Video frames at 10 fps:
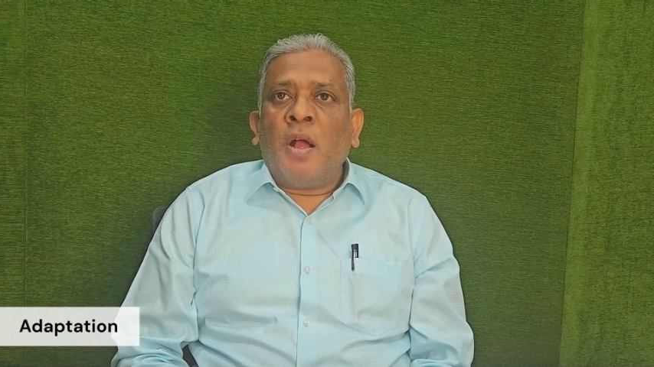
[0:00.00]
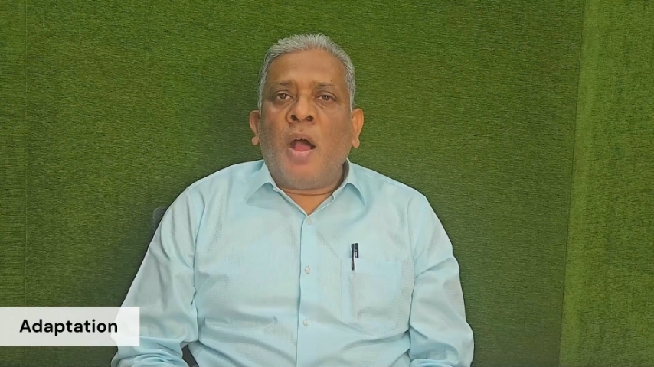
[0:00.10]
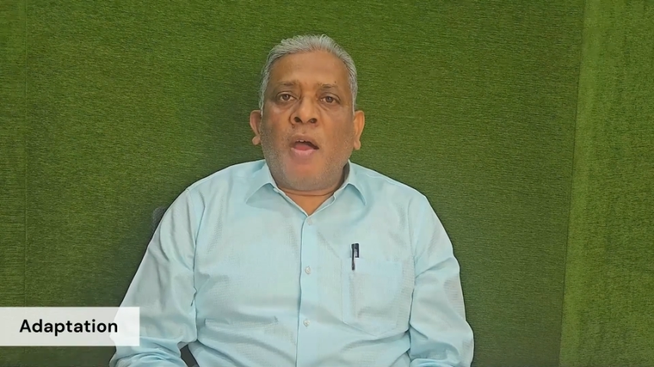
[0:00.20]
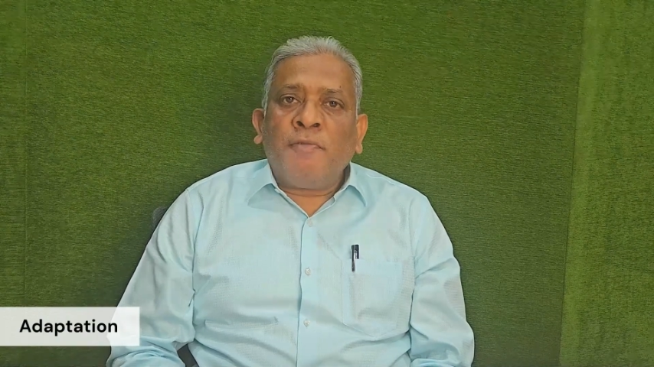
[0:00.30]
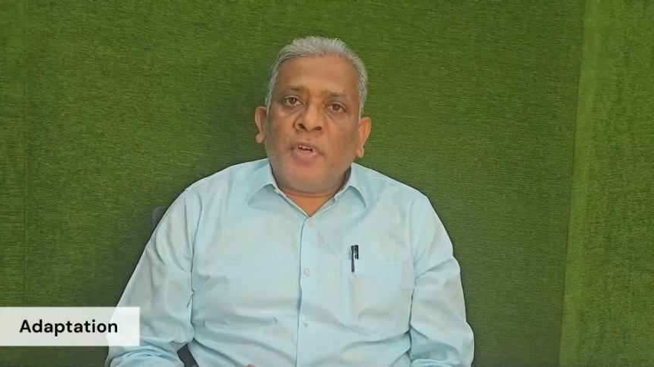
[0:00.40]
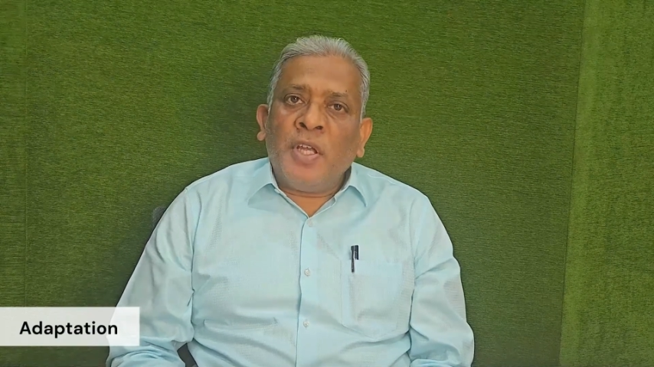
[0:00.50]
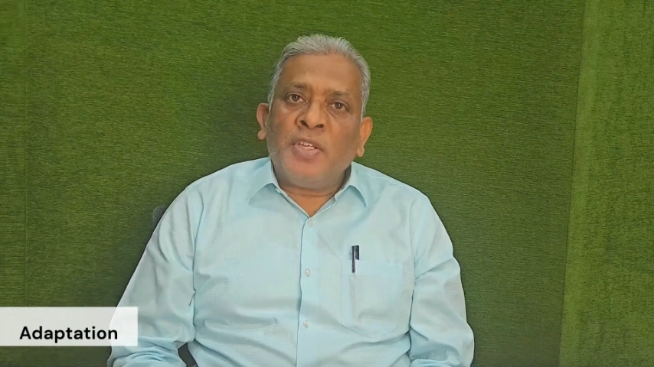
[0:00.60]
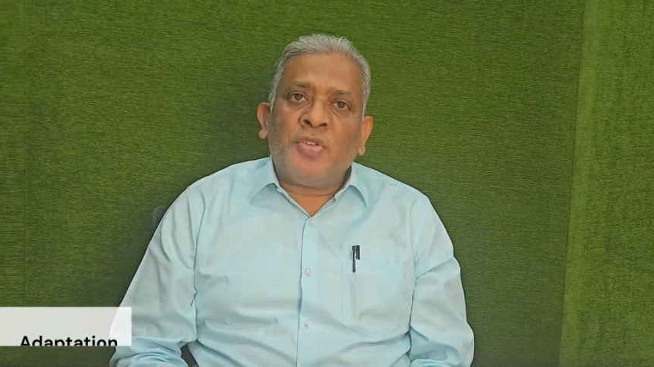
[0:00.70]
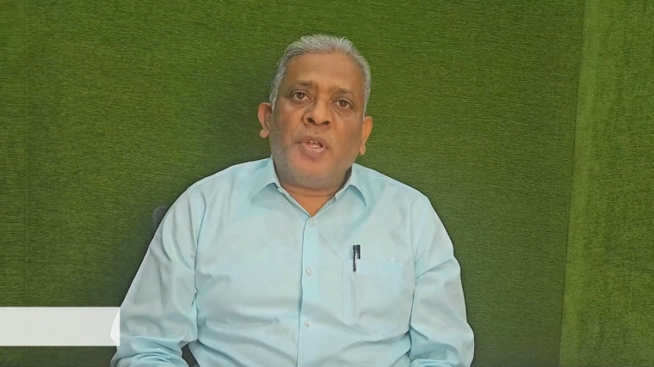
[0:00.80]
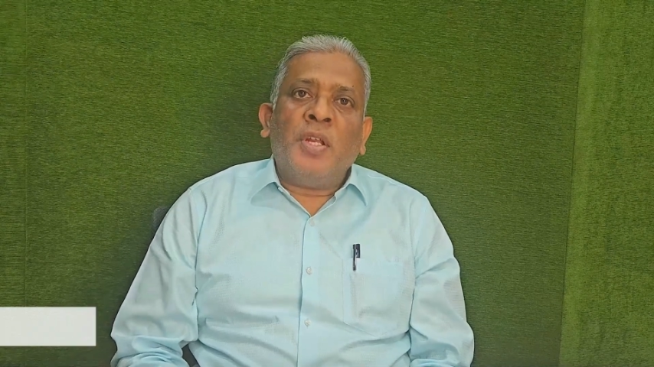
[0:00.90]
after
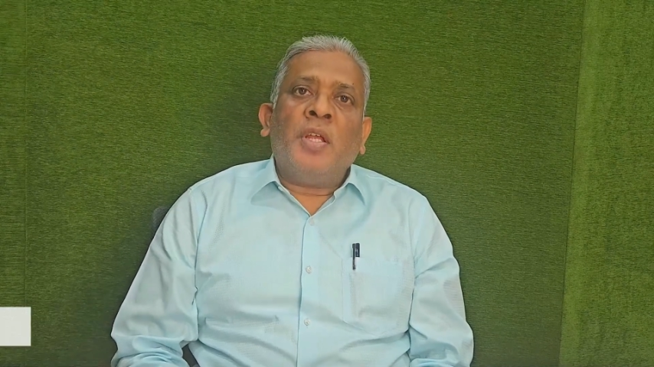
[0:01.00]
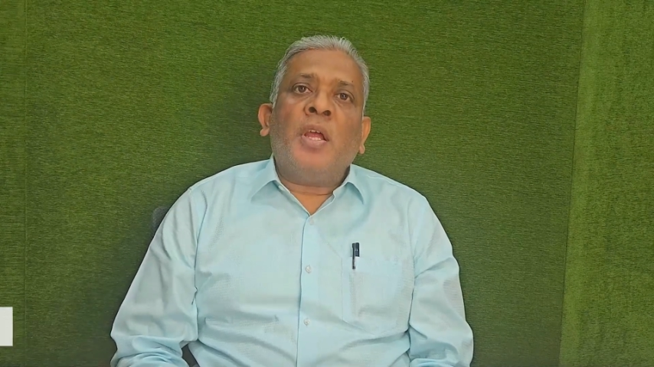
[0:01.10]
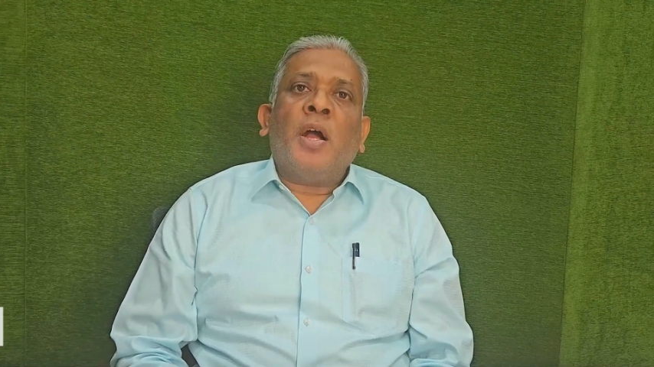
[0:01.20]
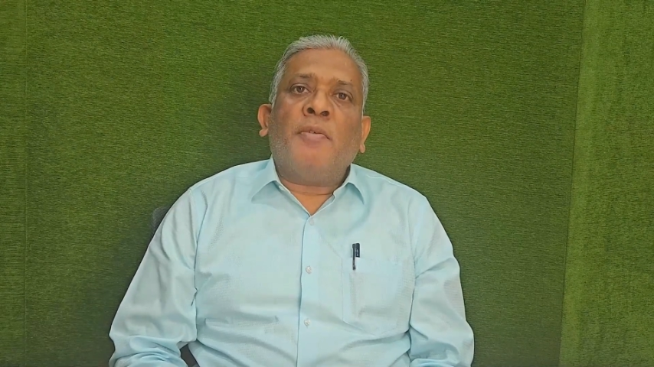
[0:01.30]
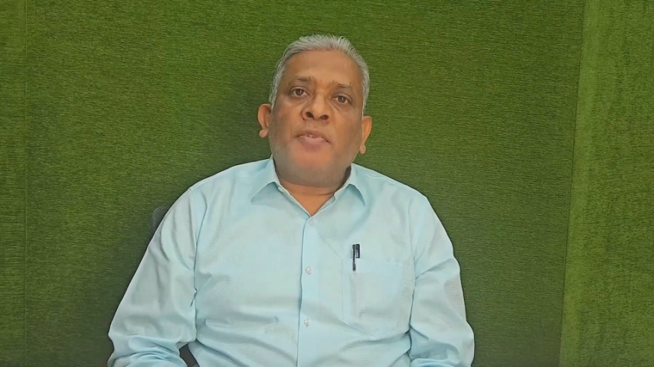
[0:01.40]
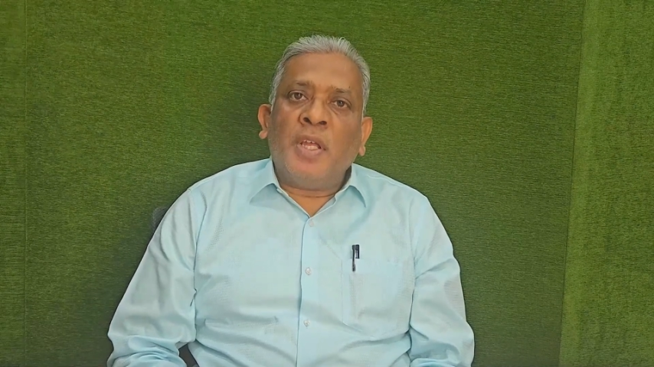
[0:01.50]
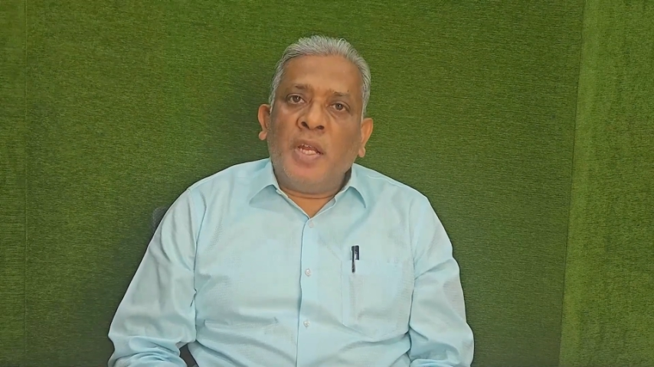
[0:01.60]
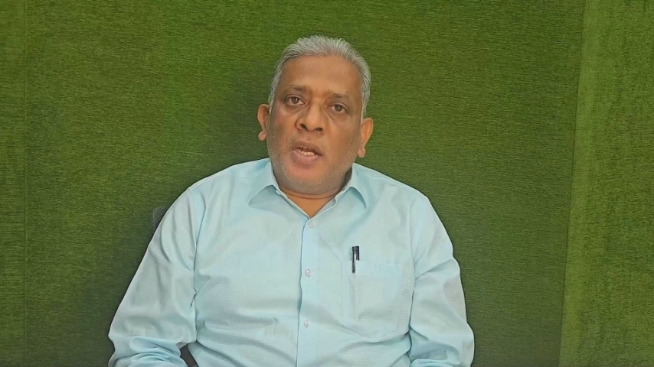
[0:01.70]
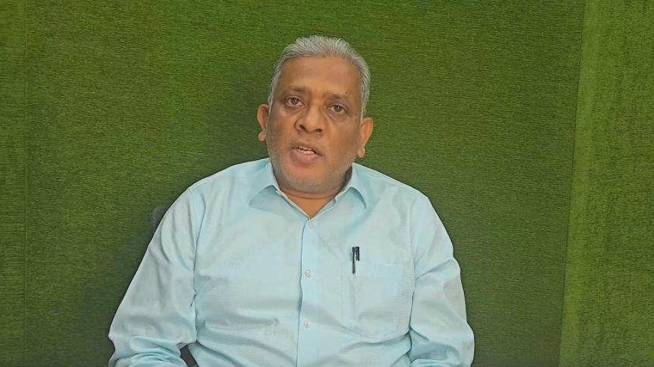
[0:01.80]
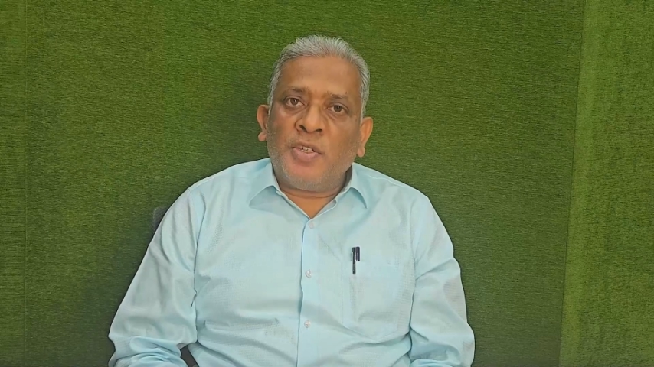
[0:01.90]
his training, after he
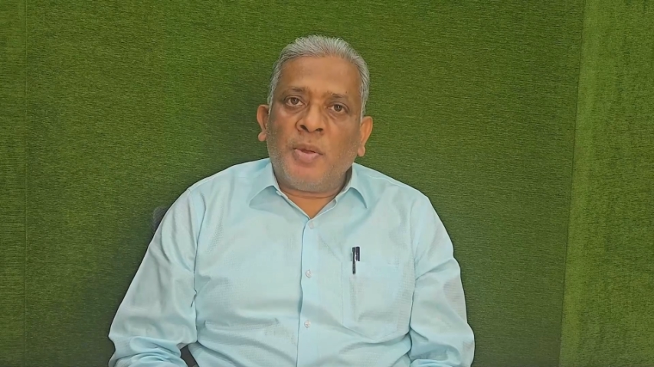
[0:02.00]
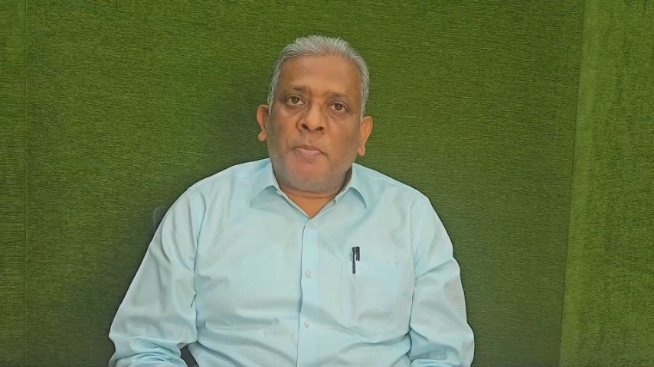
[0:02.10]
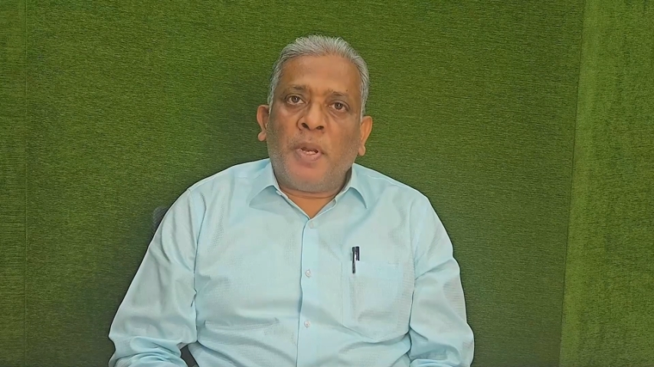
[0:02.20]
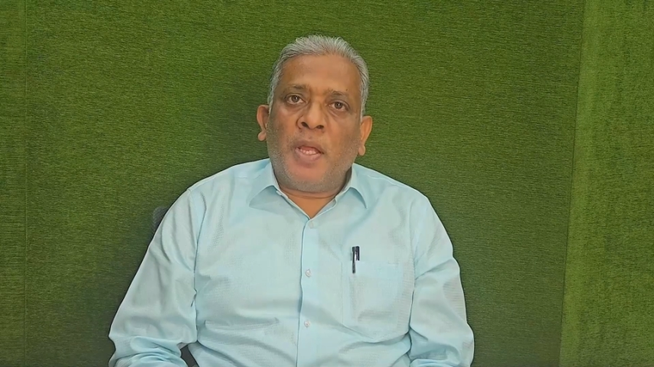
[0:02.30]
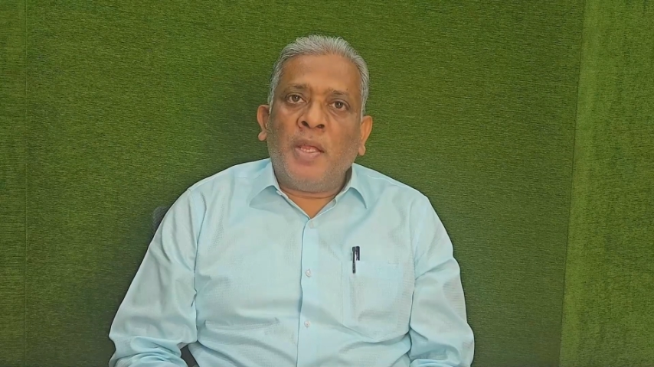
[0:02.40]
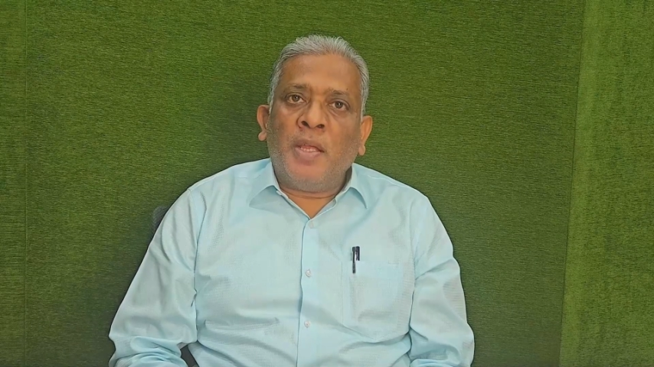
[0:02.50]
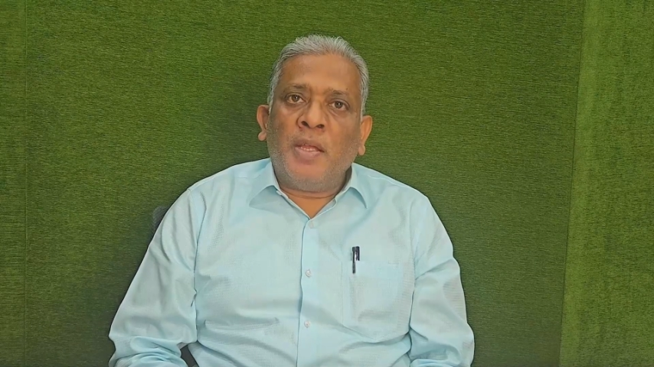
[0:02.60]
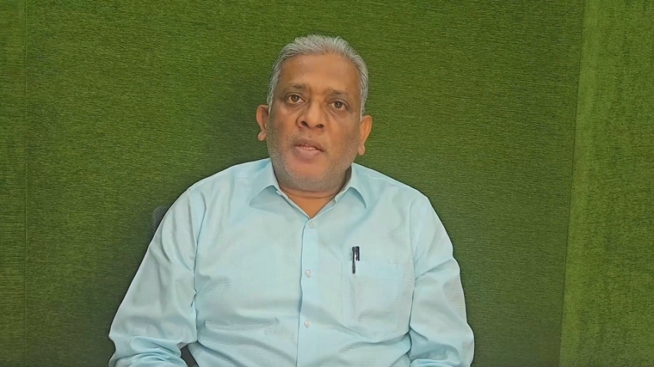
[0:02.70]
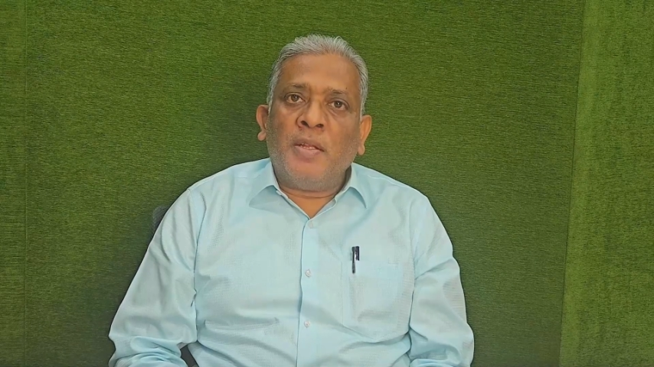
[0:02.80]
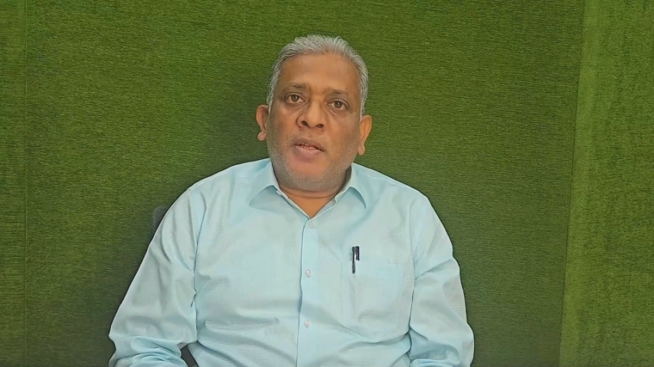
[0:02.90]
learns to apply,
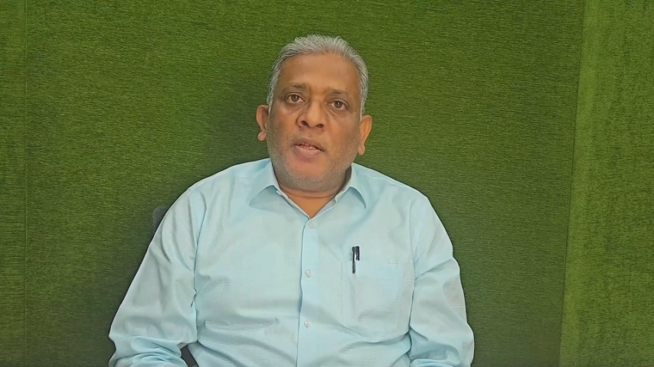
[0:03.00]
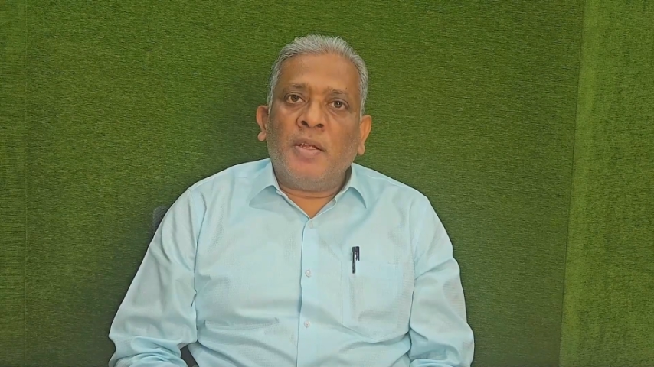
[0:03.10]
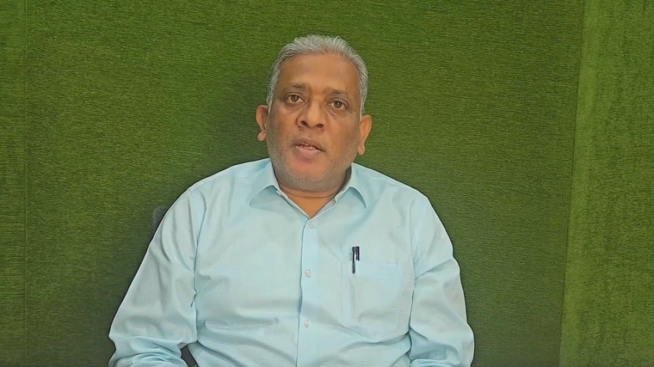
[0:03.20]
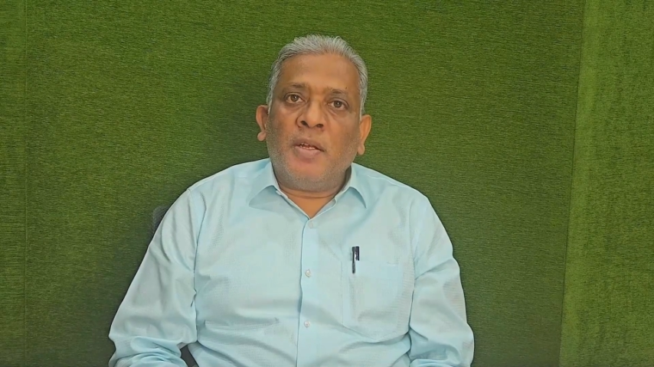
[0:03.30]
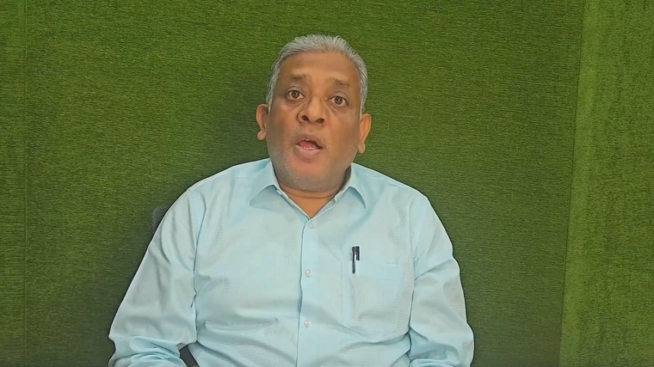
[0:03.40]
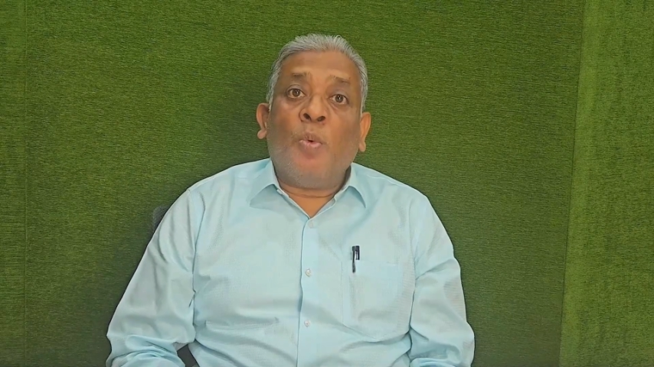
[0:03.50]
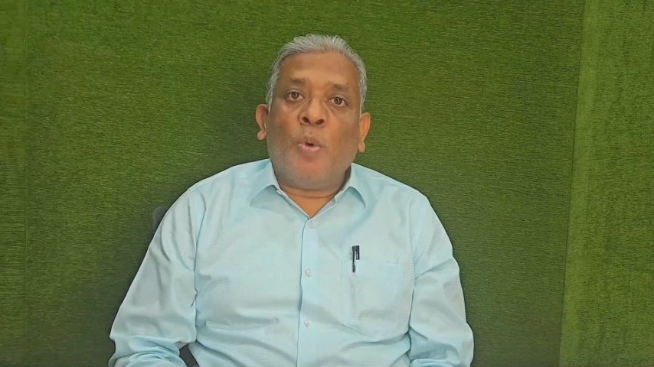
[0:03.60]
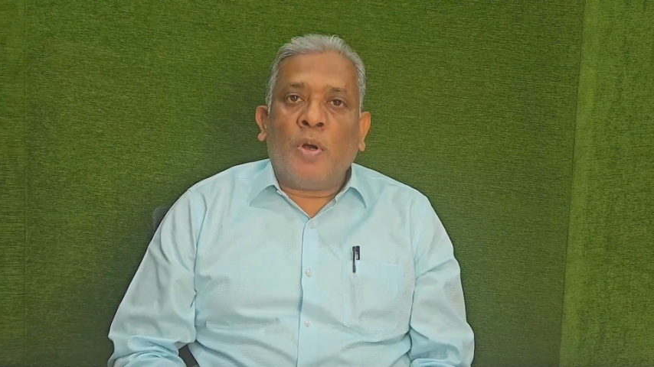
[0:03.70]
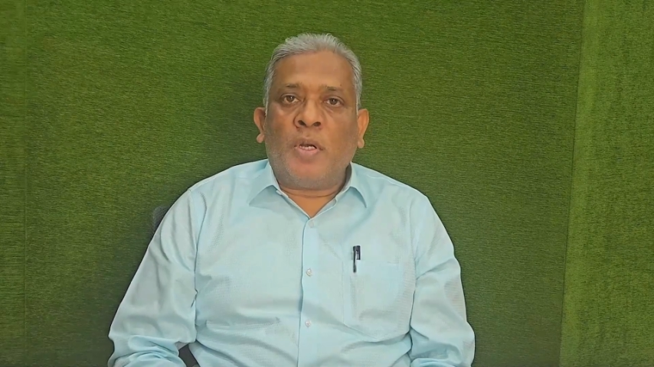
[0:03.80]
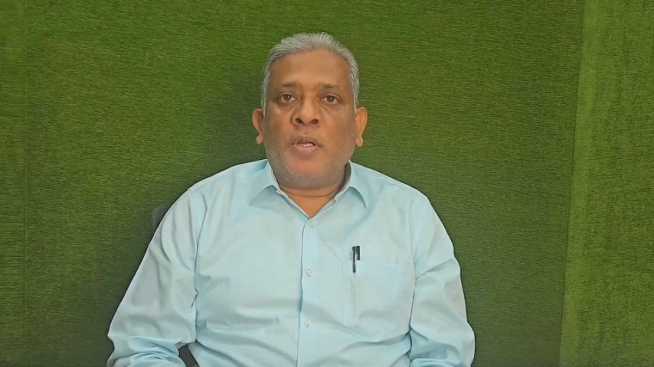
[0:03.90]
now
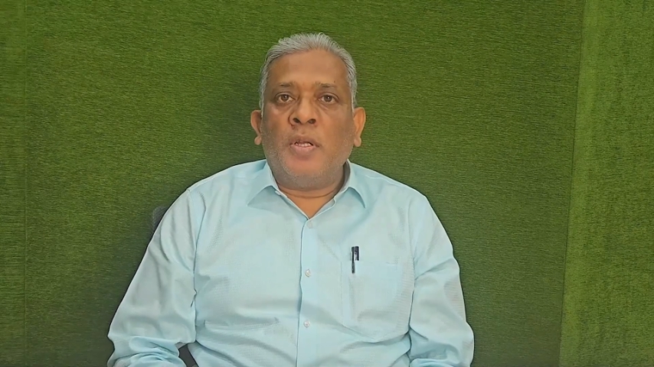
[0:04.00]
what?